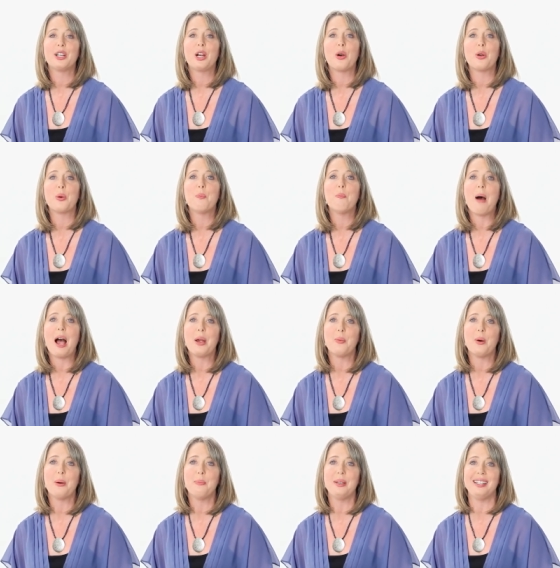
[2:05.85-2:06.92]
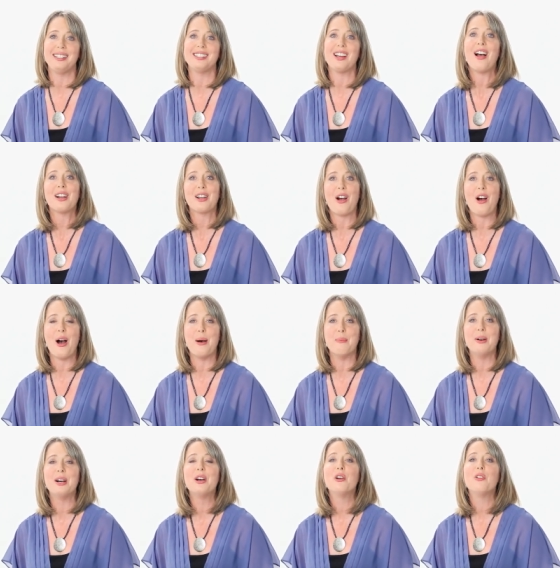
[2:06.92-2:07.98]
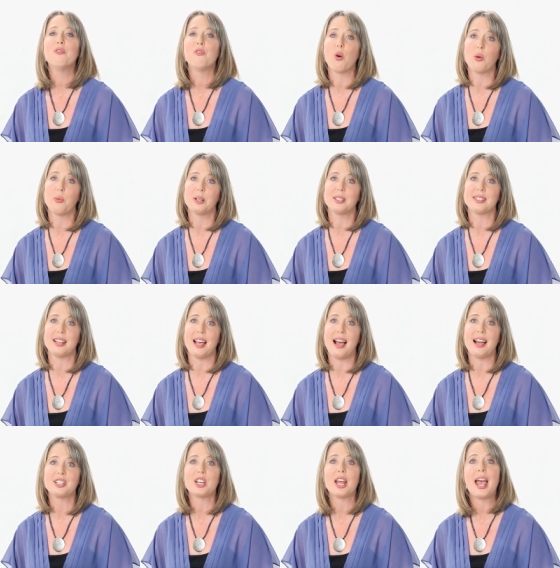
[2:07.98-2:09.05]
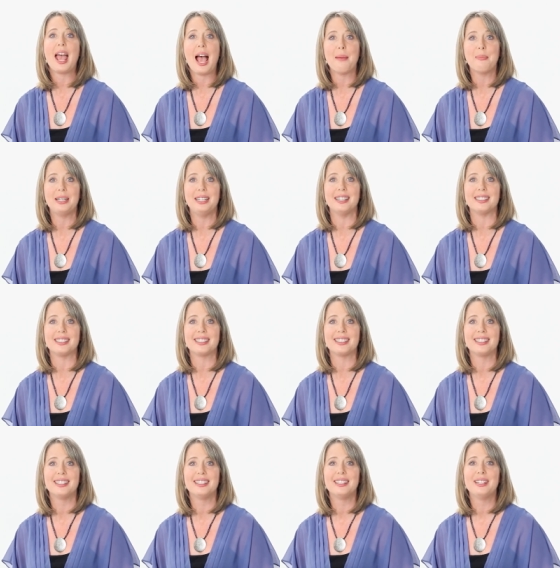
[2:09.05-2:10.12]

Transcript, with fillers: go to mywellbeing.com forward slash happiness.